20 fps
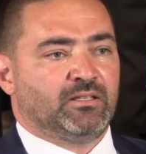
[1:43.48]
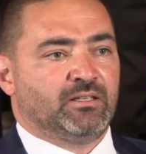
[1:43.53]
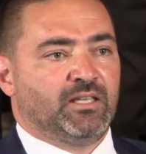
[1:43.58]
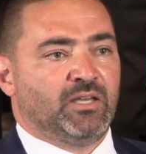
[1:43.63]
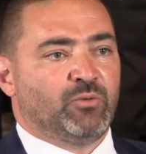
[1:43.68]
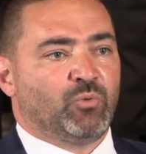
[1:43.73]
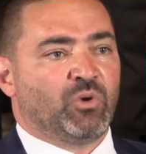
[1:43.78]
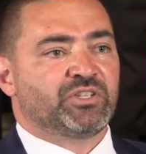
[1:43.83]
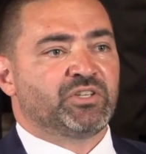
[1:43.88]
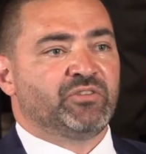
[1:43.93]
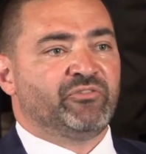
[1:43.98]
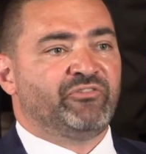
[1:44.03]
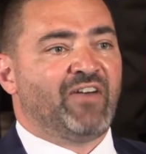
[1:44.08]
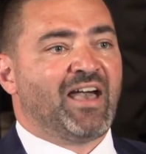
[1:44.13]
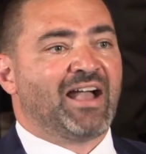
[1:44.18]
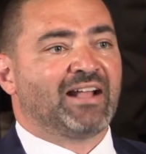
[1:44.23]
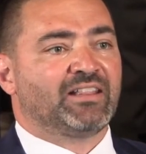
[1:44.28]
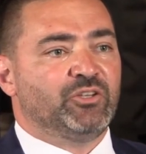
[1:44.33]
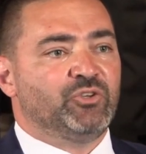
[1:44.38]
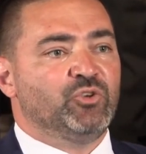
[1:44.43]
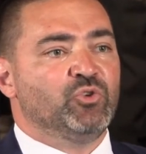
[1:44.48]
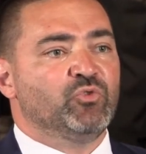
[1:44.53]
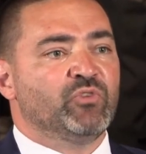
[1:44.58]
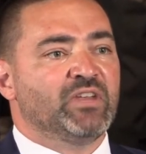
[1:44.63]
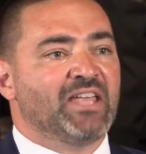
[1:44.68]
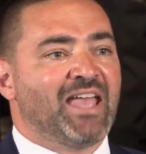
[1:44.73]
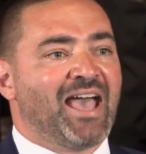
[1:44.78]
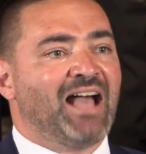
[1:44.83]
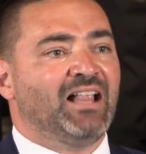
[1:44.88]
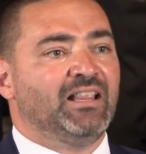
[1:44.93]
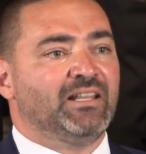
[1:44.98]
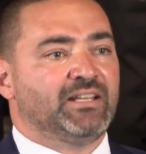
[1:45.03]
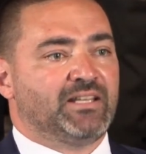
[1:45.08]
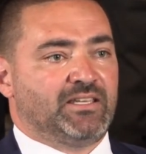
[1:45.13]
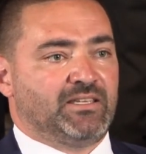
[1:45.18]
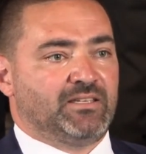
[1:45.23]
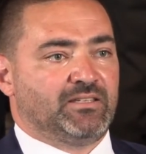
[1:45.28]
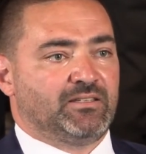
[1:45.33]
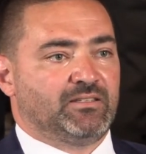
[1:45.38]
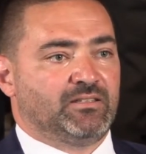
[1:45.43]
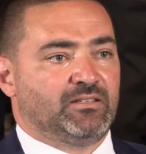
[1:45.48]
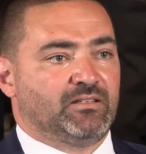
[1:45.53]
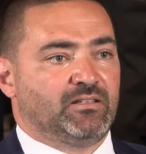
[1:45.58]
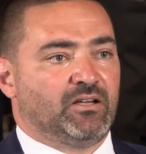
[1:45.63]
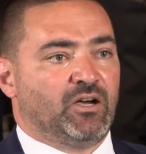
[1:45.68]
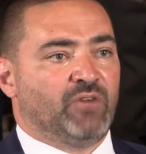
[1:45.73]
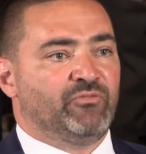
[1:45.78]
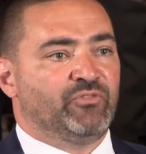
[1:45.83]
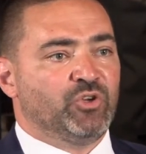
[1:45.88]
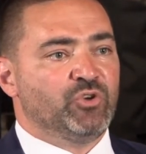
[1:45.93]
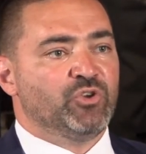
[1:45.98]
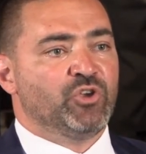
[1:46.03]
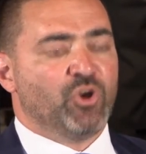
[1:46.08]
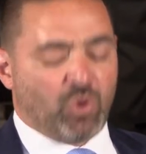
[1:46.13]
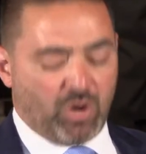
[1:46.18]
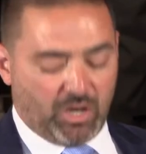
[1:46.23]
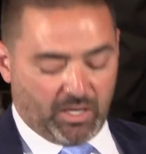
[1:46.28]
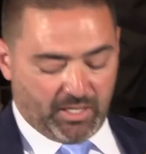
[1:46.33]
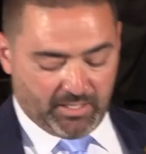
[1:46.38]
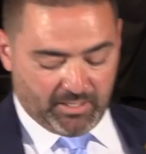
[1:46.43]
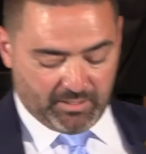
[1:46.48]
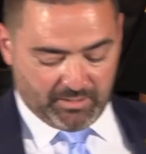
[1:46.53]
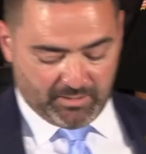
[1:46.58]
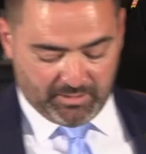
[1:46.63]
It was in fact the new reality of New York.